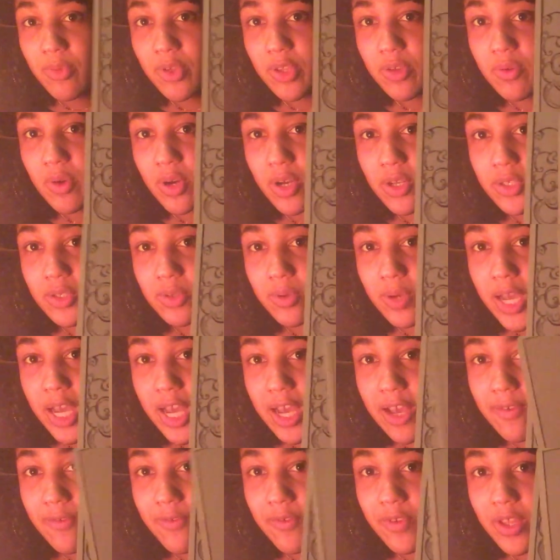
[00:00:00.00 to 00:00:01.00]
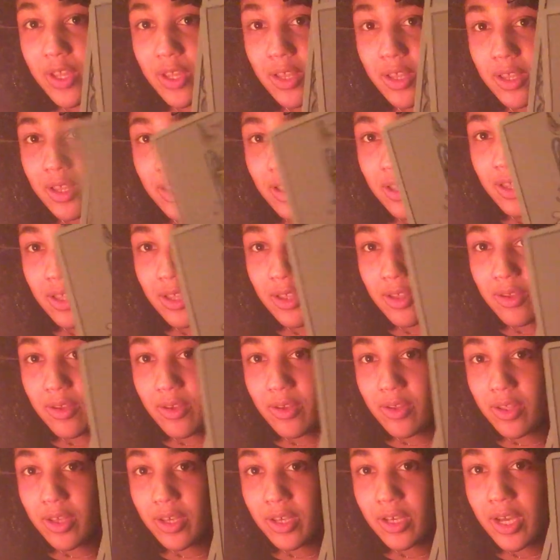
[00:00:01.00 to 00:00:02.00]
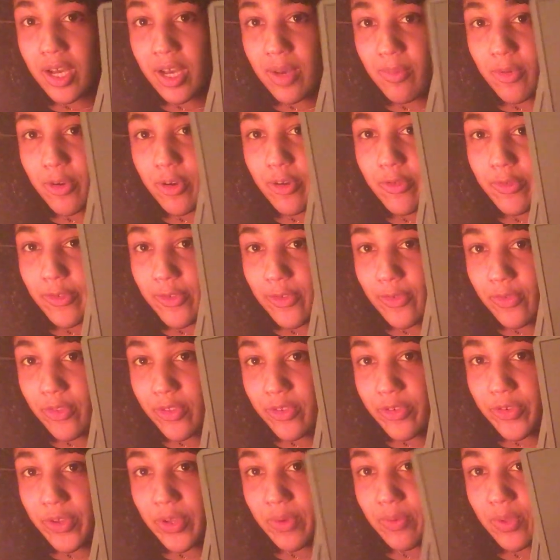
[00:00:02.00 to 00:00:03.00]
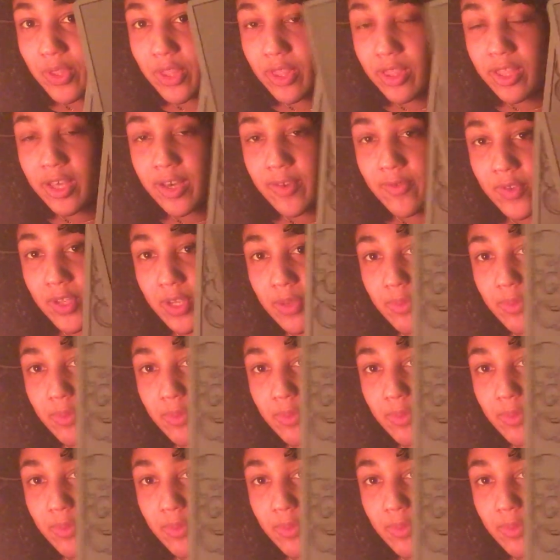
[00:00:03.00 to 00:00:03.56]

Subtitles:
but you also have a cup overflowing with love